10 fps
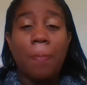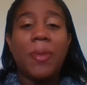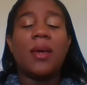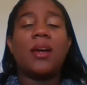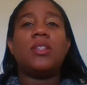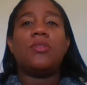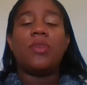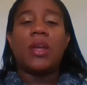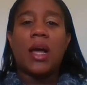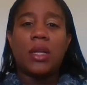Because the
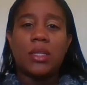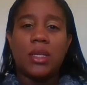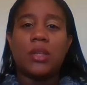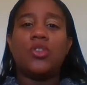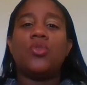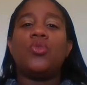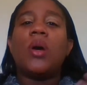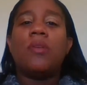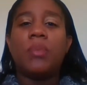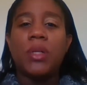reality is you do
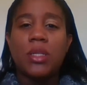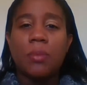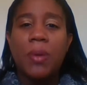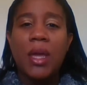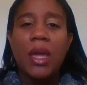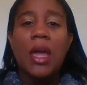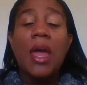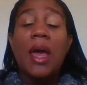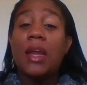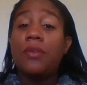have bills to pay.
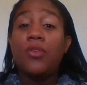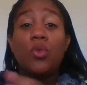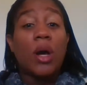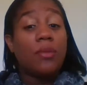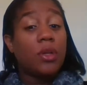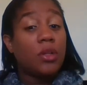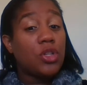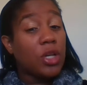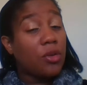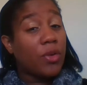And if you have little
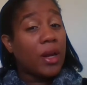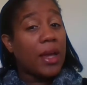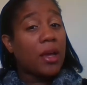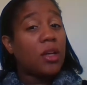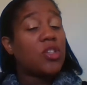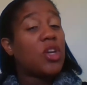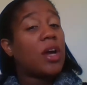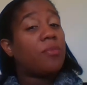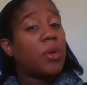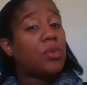children like us, you
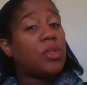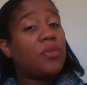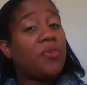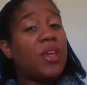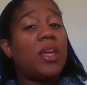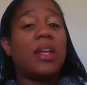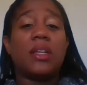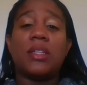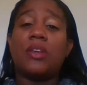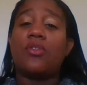have mouths to feed,
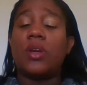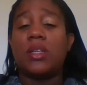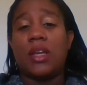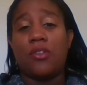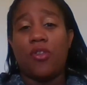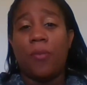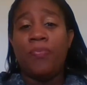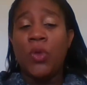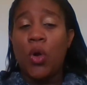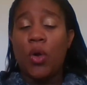etc., etc.
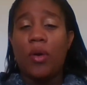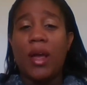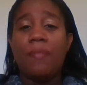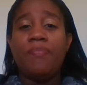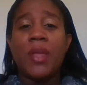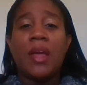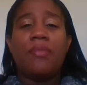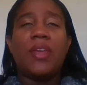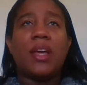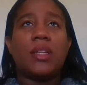All right.
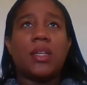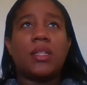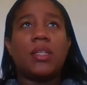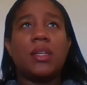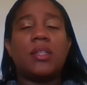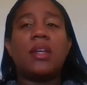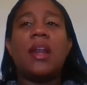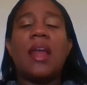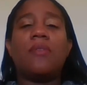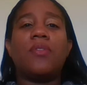There's a
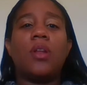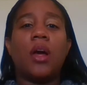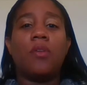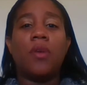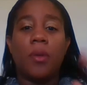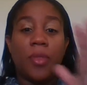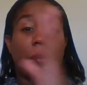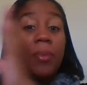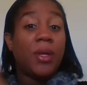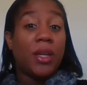certain level of the
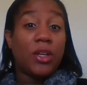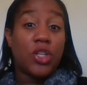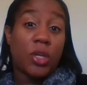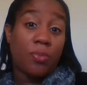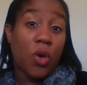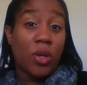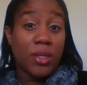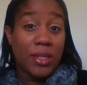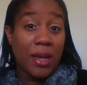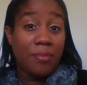burning ship
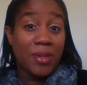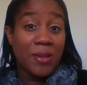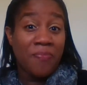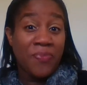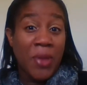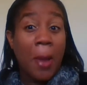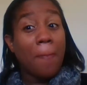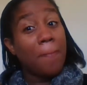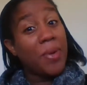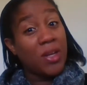concepts,
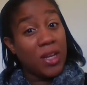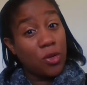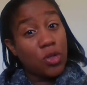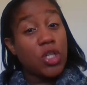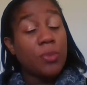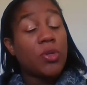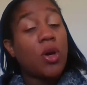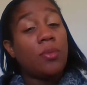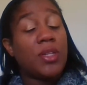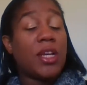burning your ships
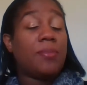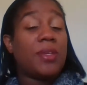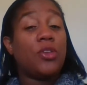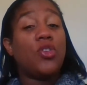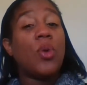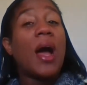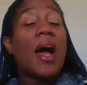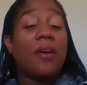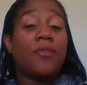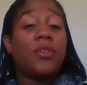concepts that you
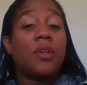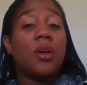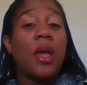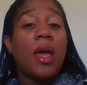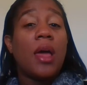have to